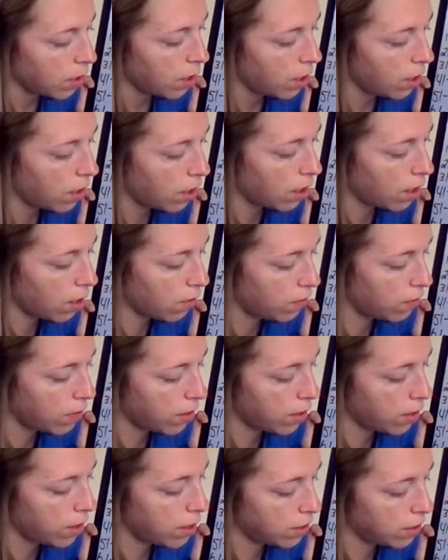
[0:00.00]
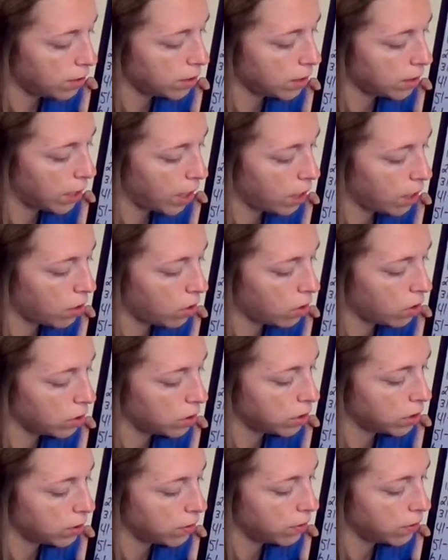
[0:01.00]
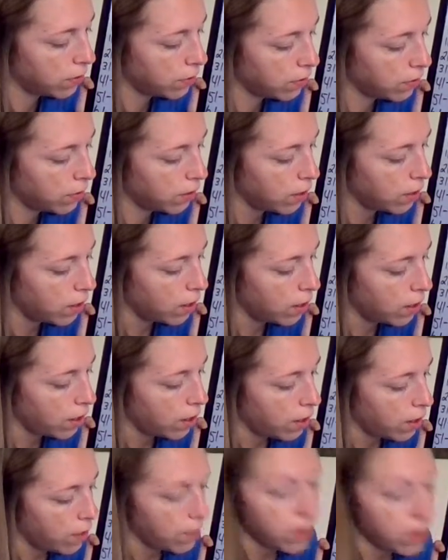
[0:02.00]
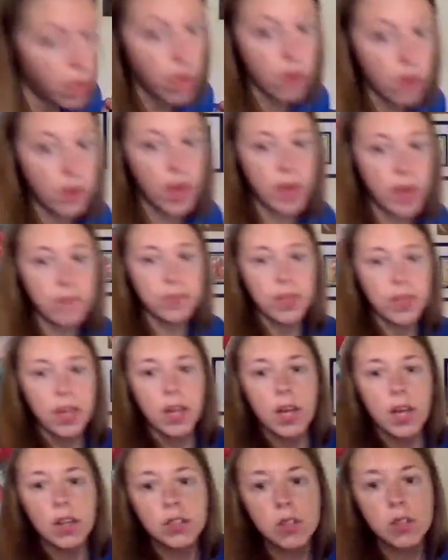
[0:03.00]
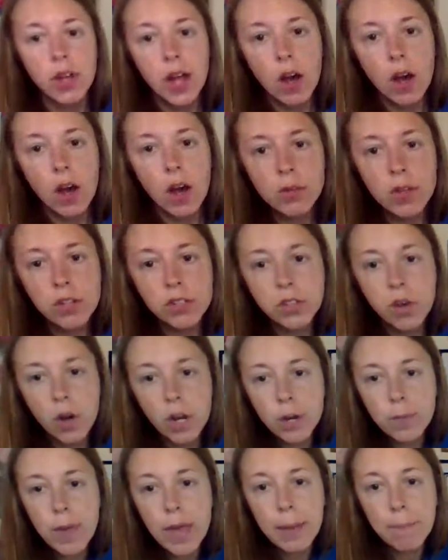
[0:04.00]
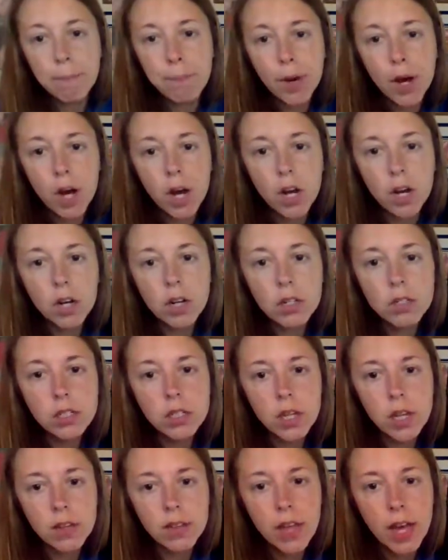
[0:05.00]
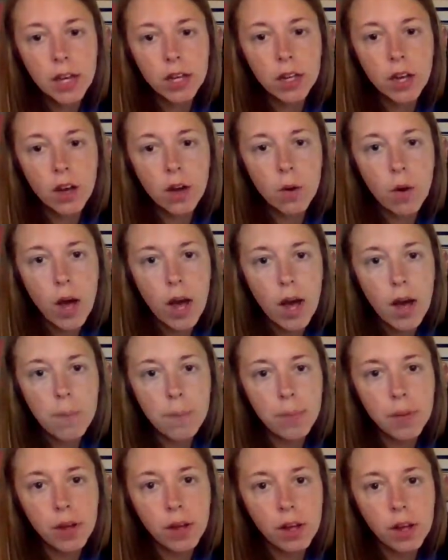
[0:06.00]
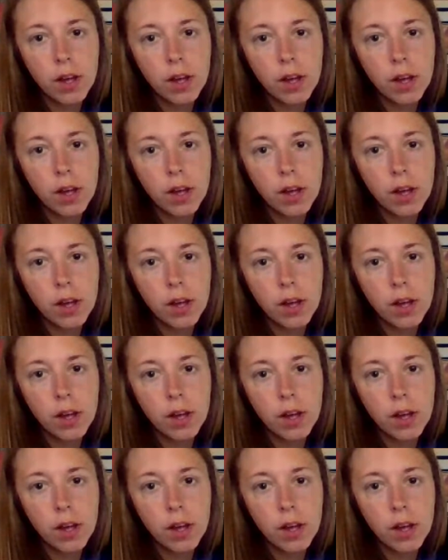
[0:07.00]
of the skaters. Okay, so now I'm just going to make bars that go up,